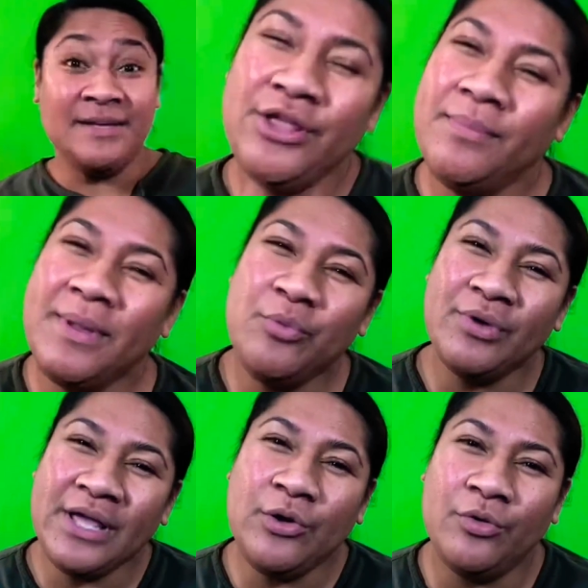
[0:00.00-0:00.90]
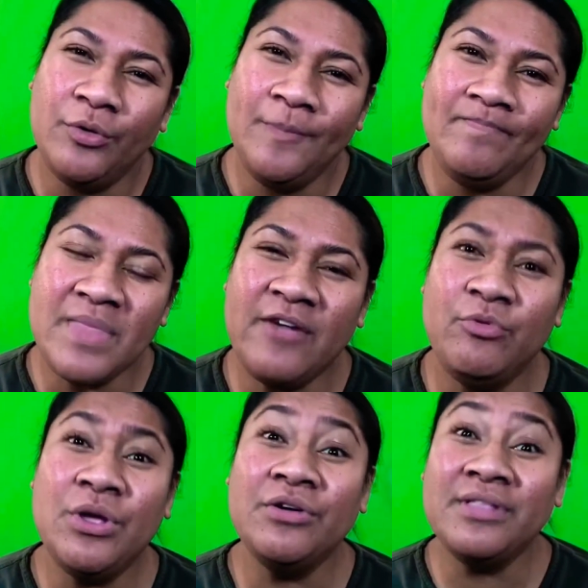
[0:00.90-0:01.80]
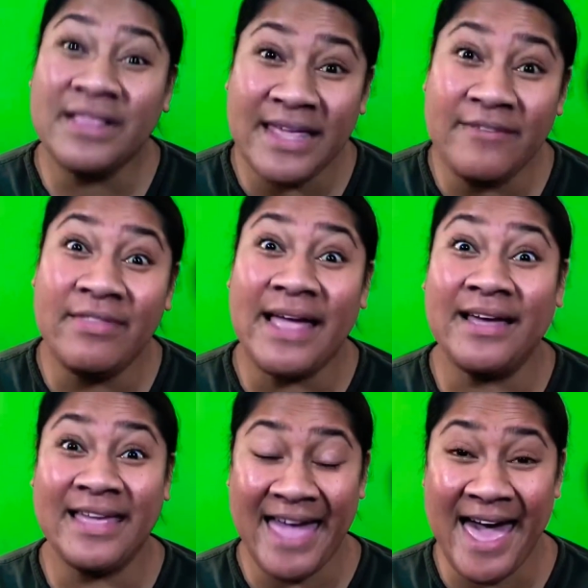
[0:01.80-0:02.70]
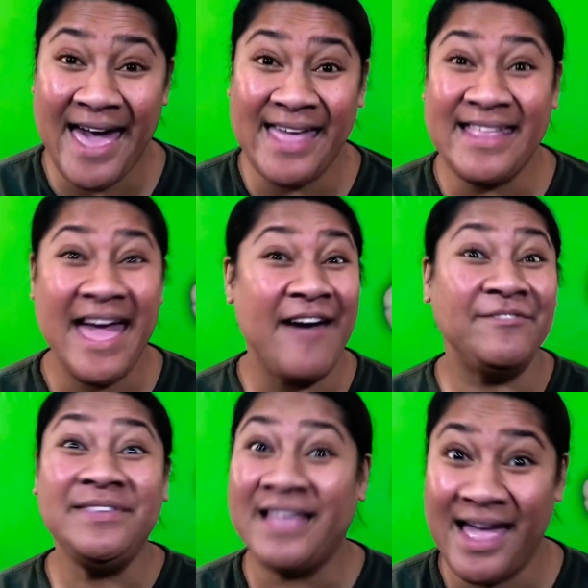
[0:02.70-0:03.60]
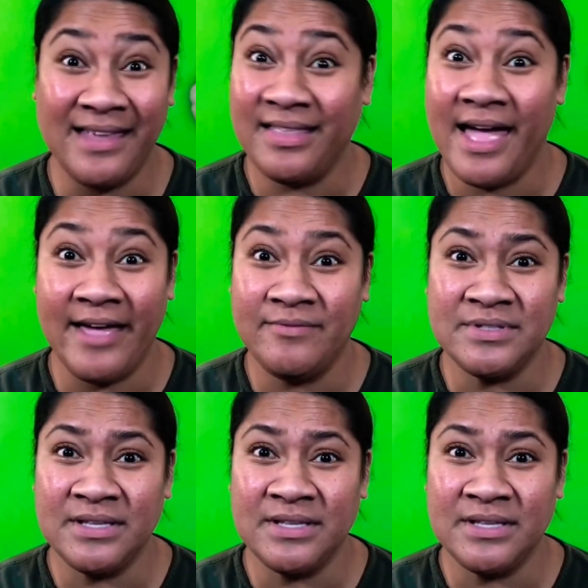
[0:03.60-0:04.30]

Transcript: You know, it'd be really cool if we could live like a cat and have 9 lives.